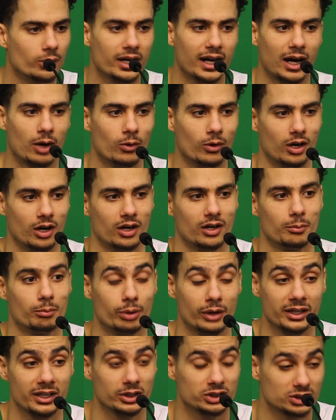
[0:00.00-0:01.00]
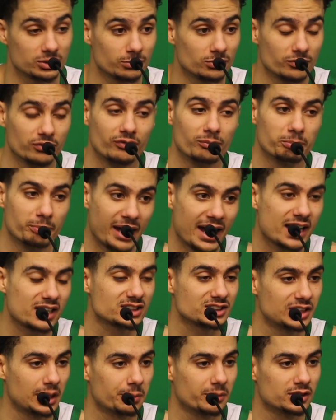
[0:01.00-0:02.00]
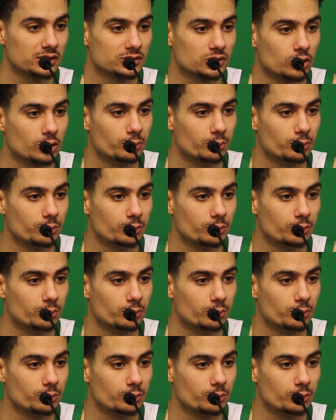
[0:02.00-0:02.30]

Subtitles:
We got Brendan's back stepping into